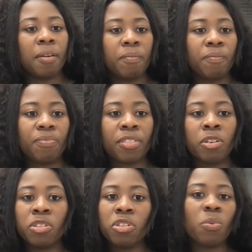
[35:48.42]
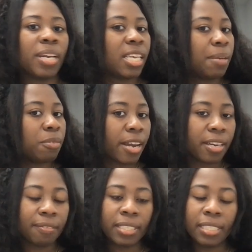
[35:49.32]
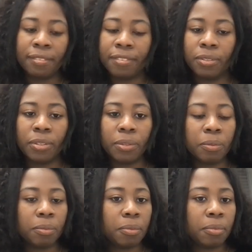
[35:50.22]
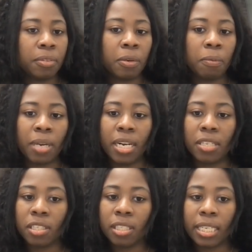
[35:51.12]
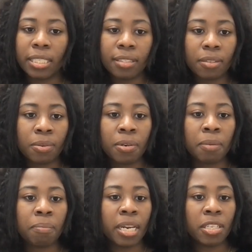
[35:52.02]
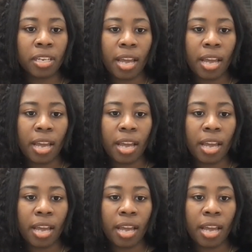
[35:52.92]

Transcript: um, there's no way to keep track of it if you don't don't manage a list or manage a